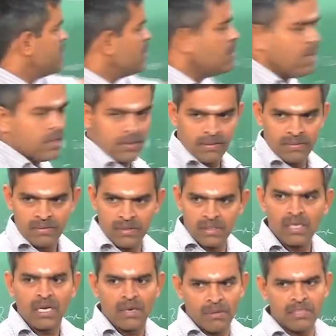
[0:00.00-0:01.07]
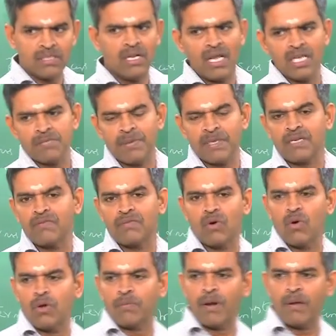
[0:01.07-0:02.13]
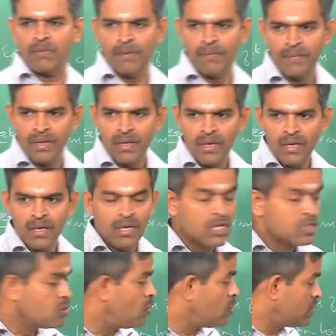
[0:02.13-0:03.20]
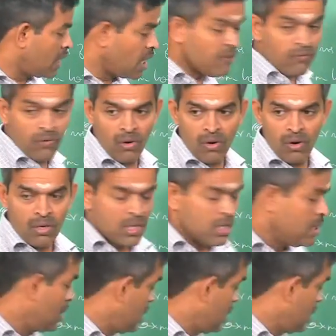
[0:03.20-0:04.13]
is it not? This is the commercial aspect of the whole problem. So, therefore,